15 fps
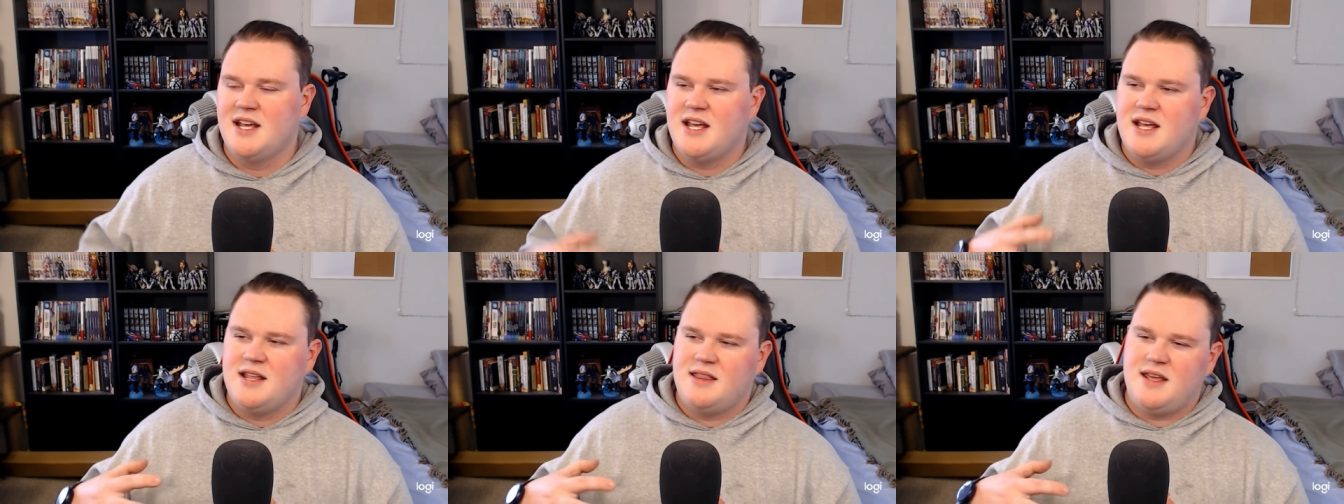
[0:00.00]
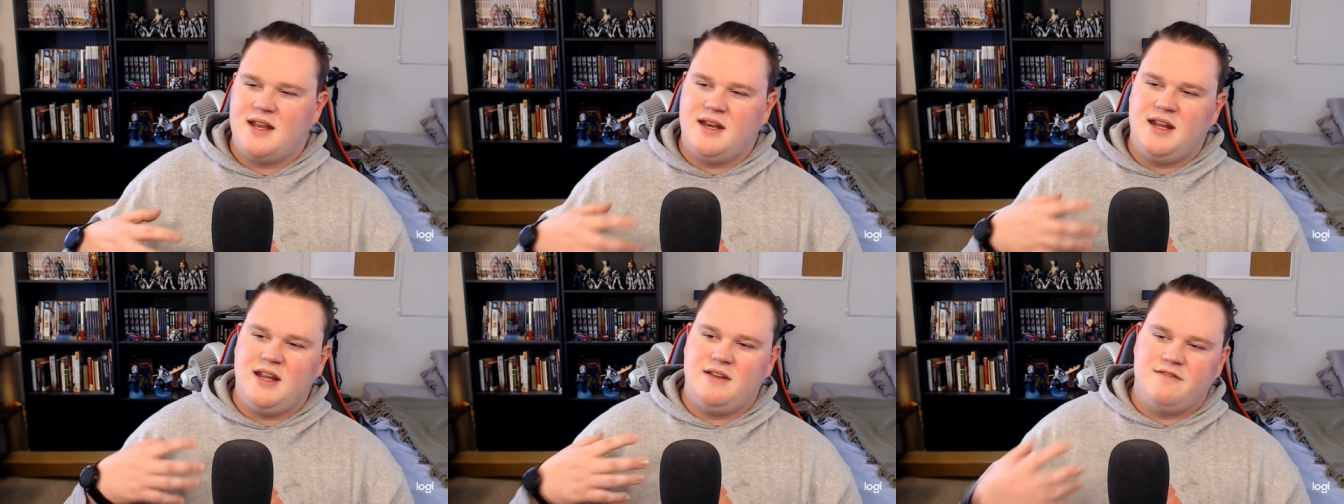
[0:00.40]

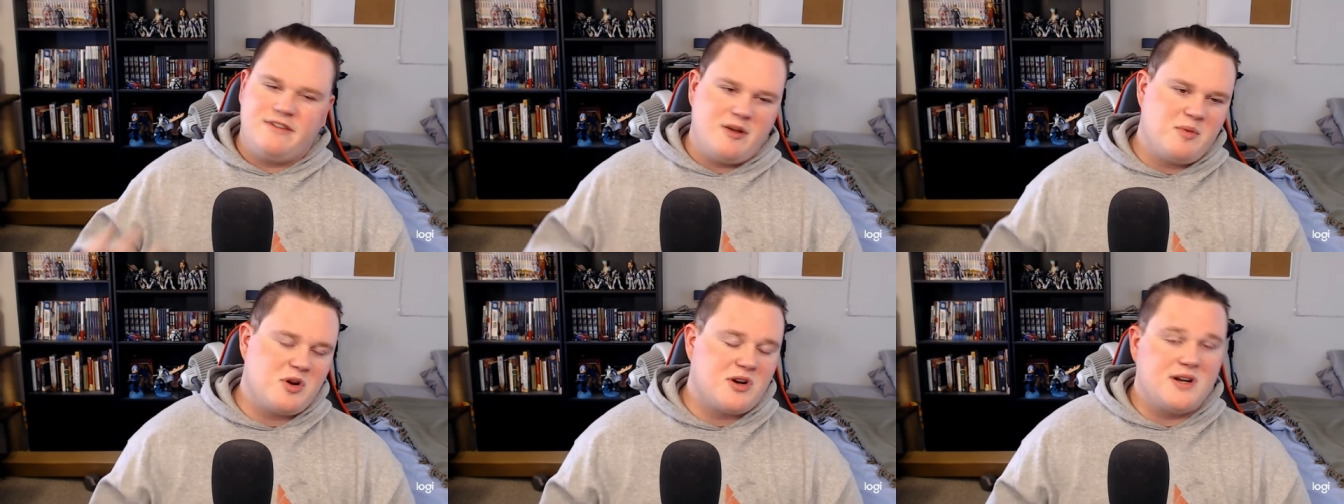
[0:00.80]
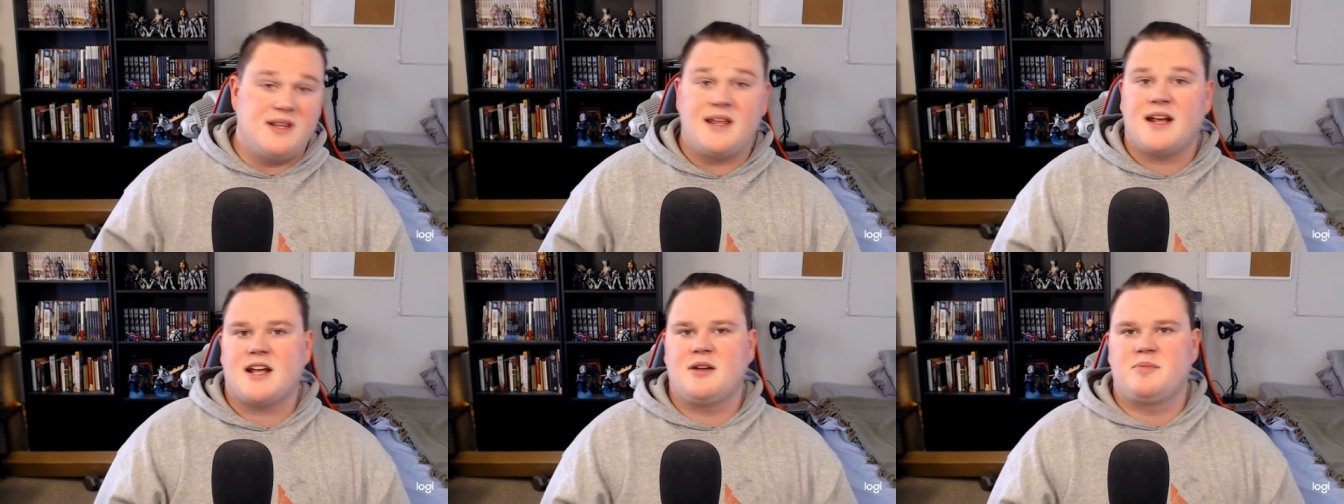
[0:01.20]
Then in February,
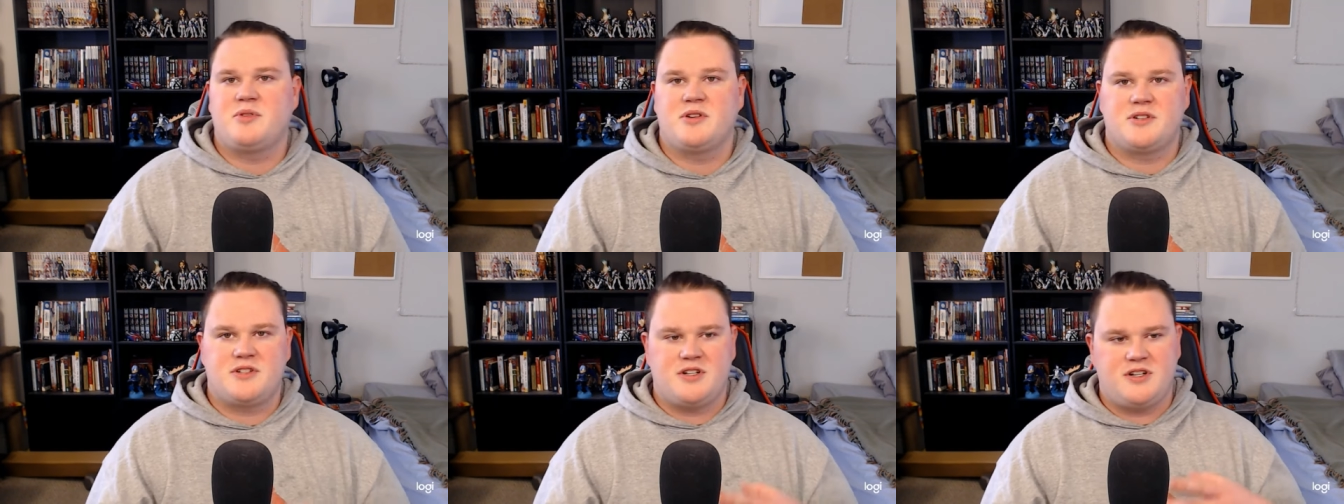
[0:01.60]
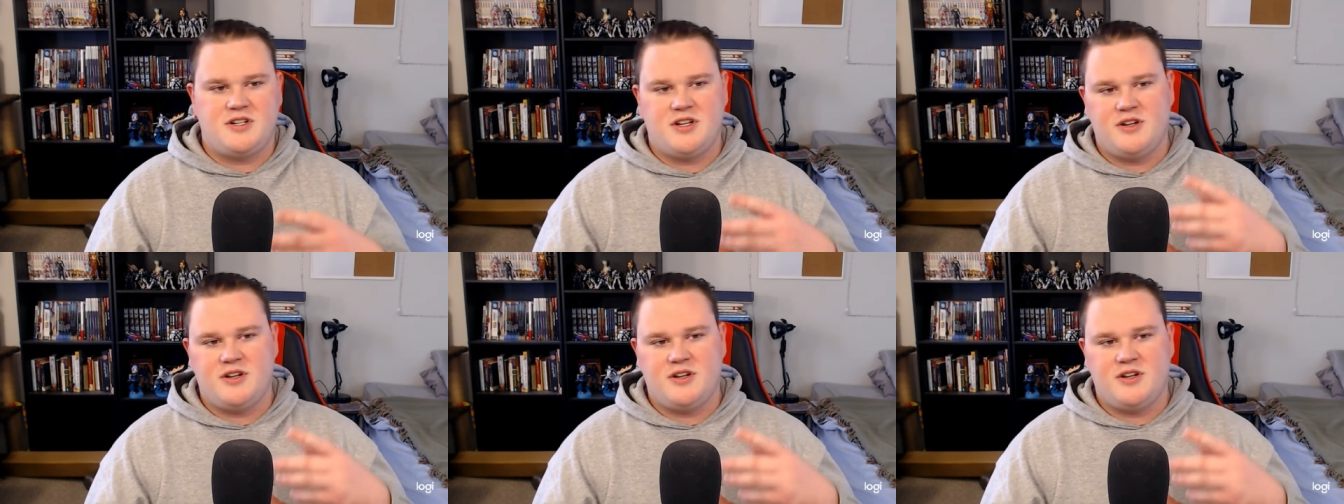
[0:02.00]
that got pushed